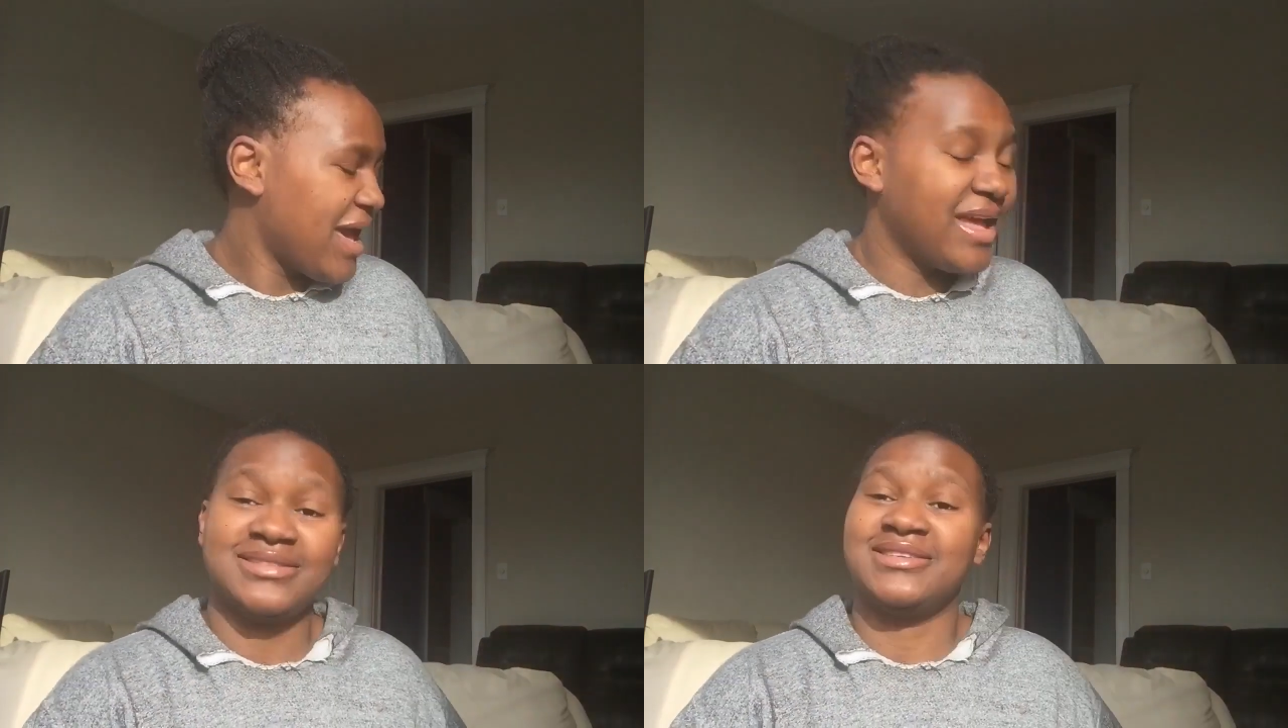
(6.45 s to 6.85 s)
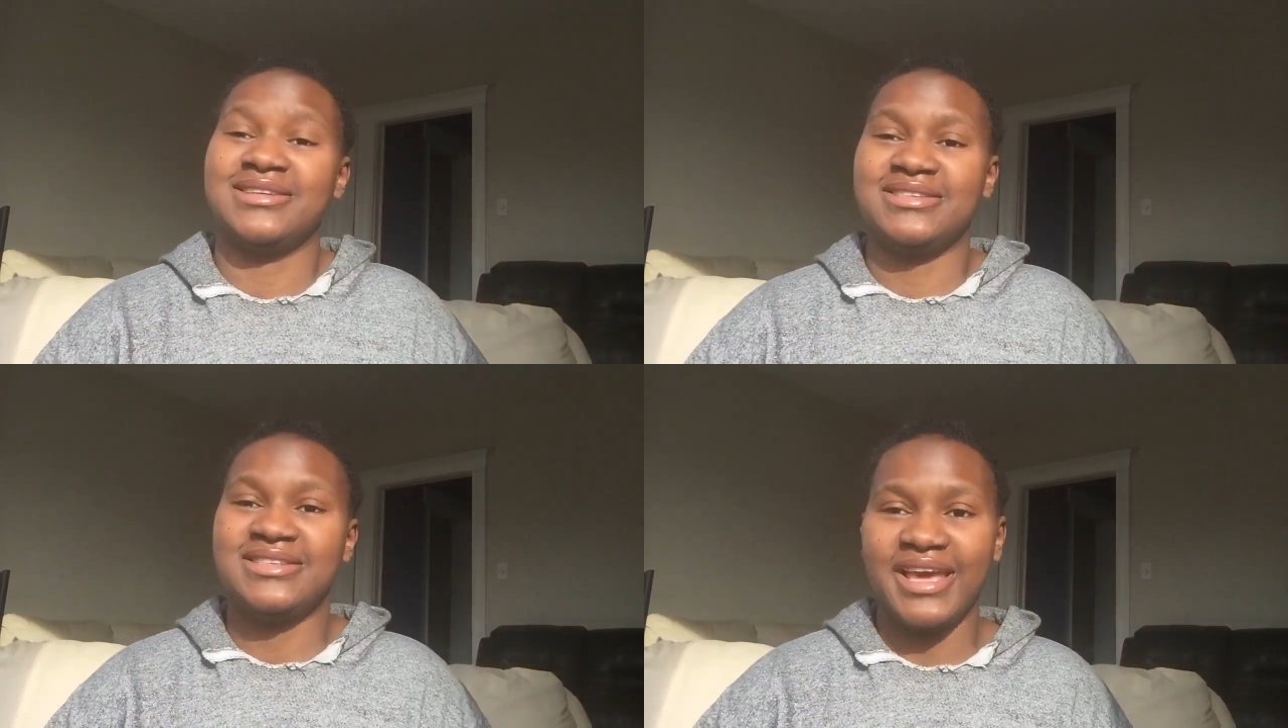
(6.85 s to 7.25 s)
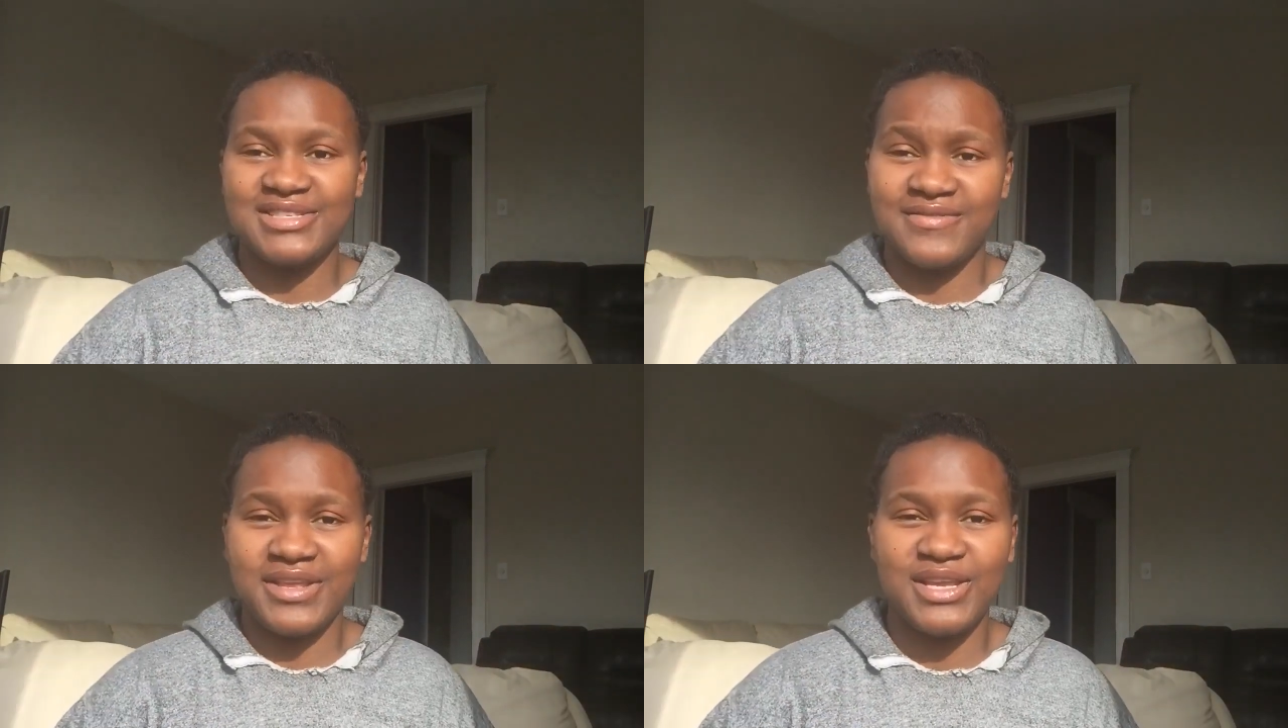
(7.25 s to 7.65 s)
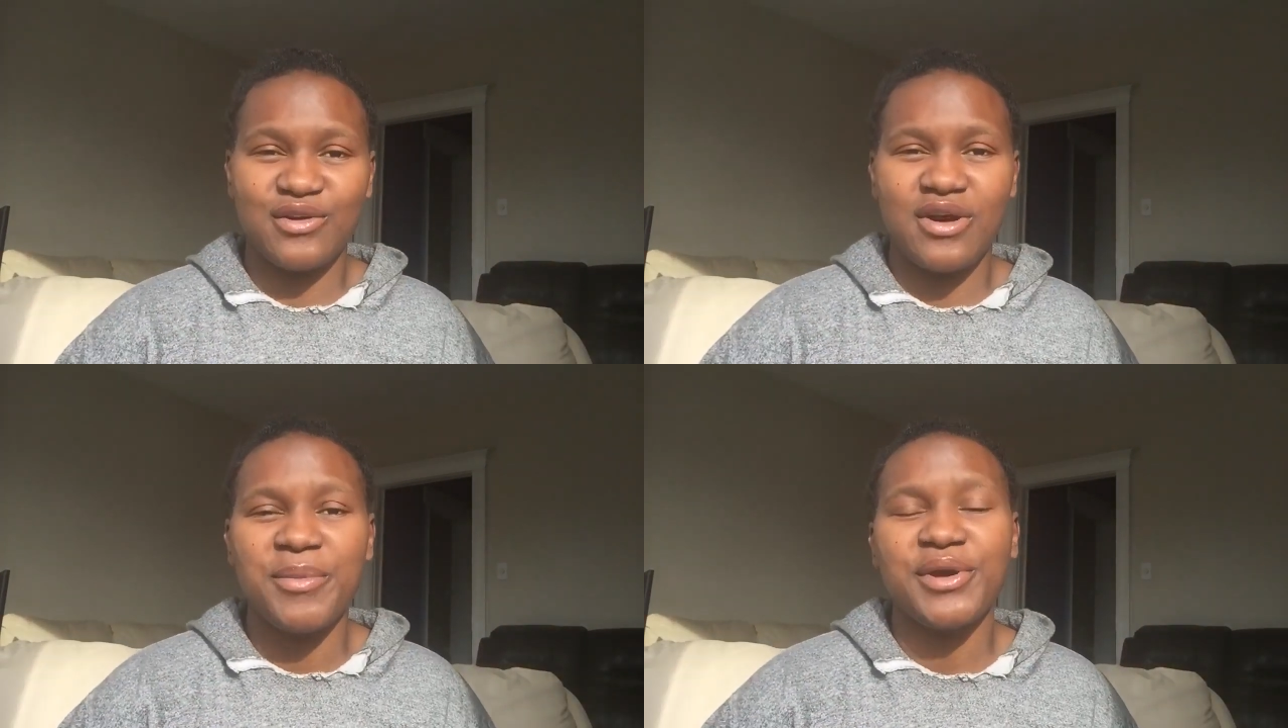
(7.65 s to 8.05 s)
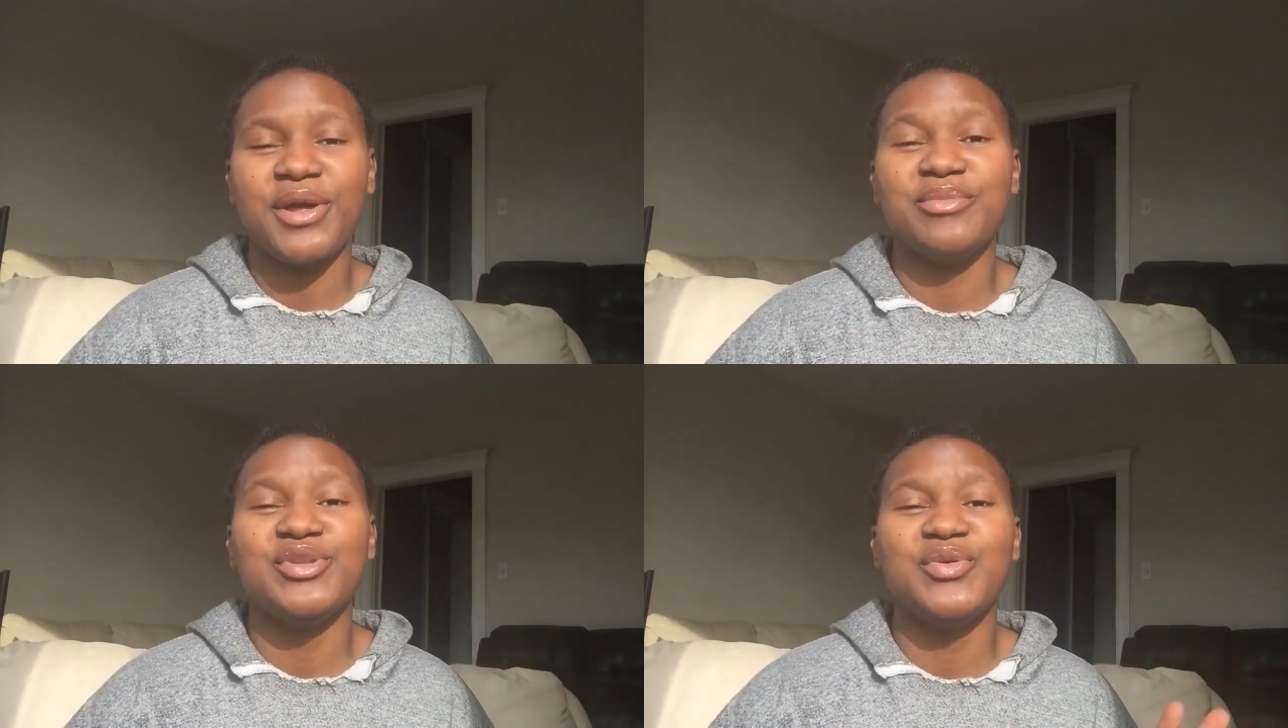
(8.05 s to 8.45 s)
And today's video, I'm
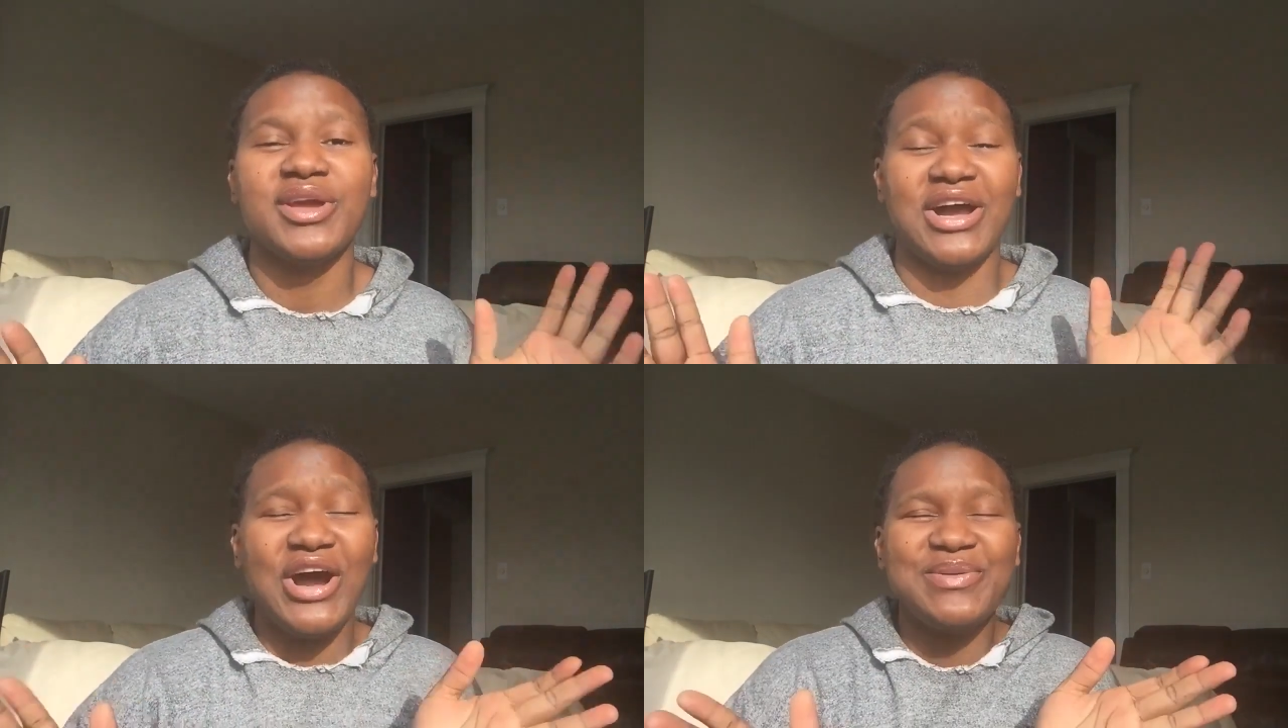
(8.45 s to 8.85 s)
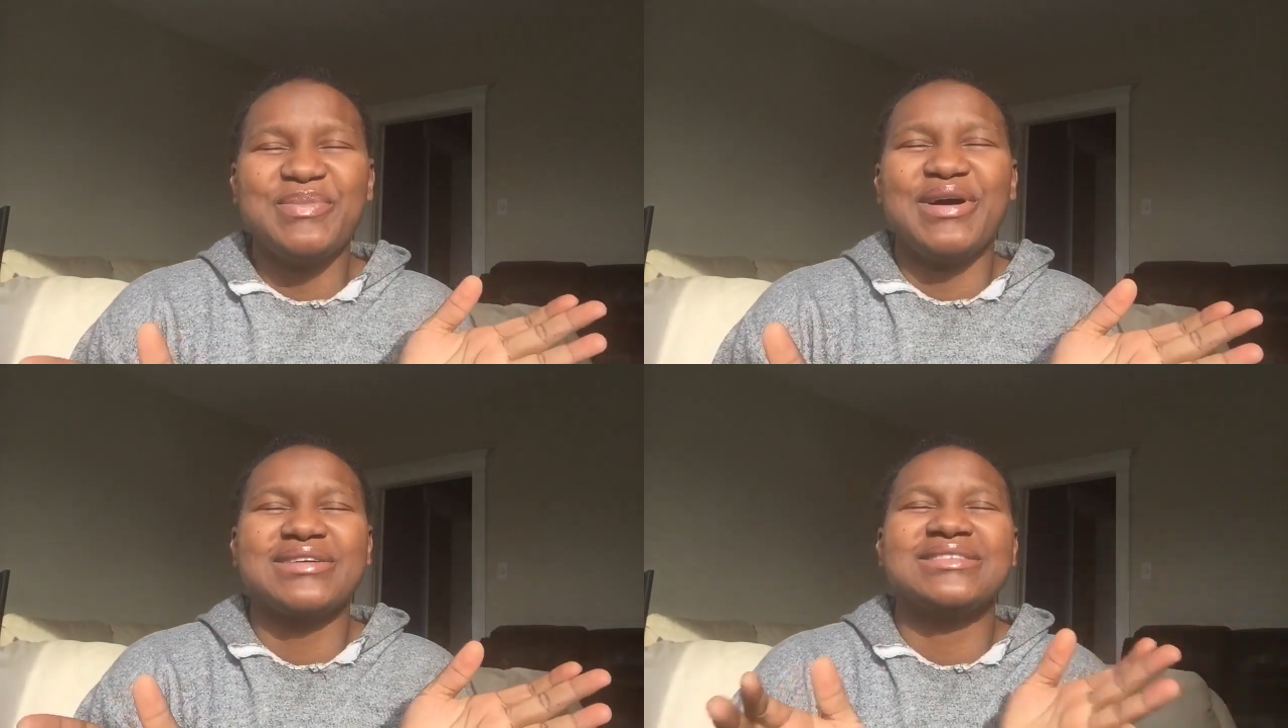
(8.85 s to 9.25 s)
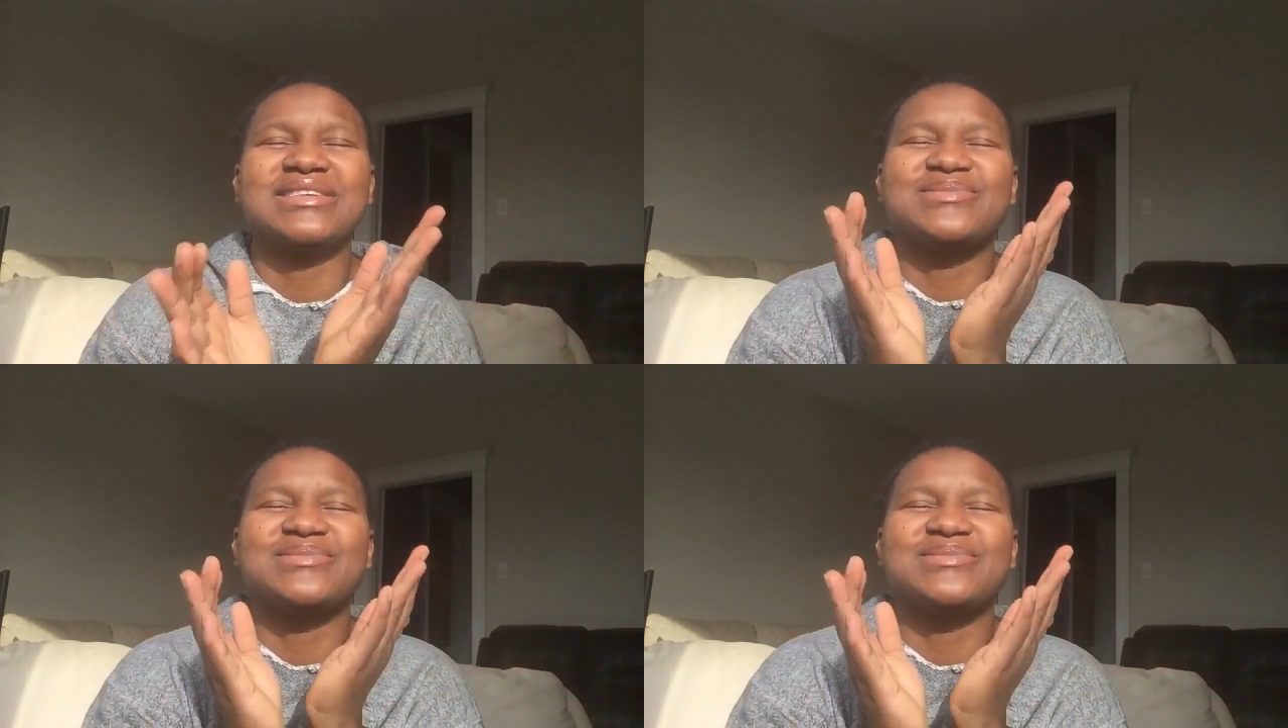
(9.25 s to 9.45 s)
gonna be doing an unboxing.